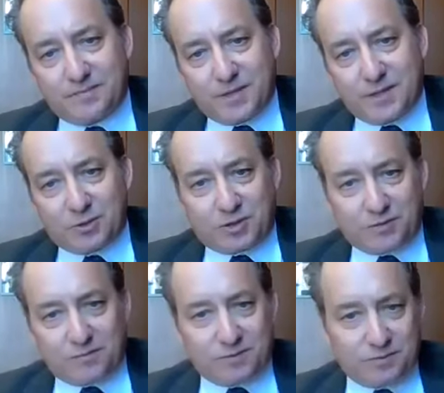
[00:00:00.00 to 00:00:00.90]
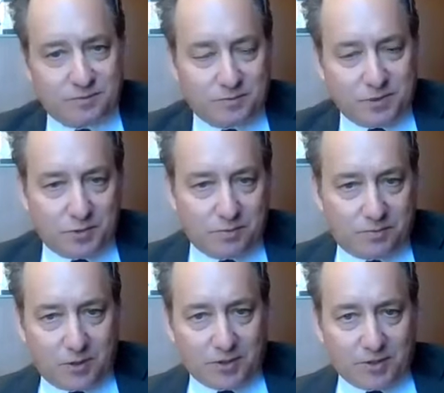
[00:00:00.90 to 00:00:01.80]
They're looking for
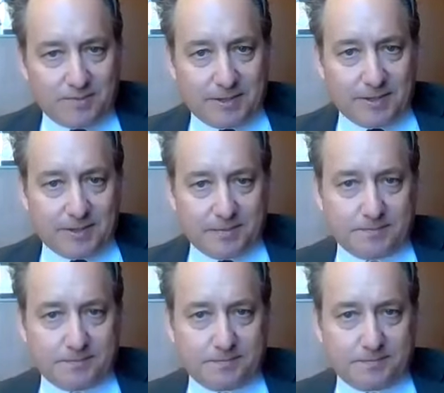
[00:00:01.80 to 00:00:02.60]
broad ability.